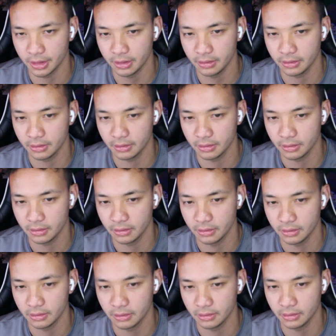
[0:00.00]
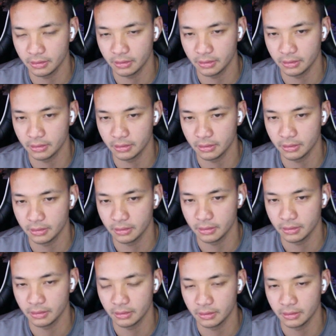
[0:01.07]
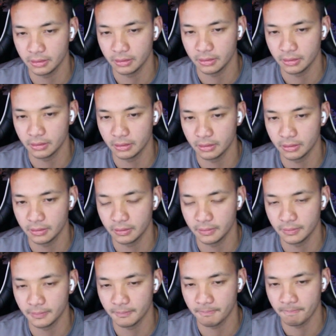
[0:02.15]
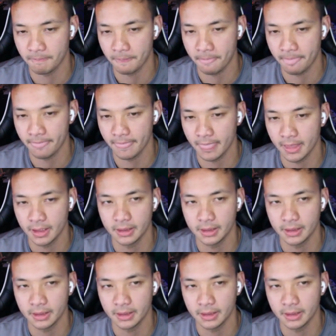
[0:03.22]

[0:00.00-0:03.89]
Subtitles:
Q and -1, which we see in our projection.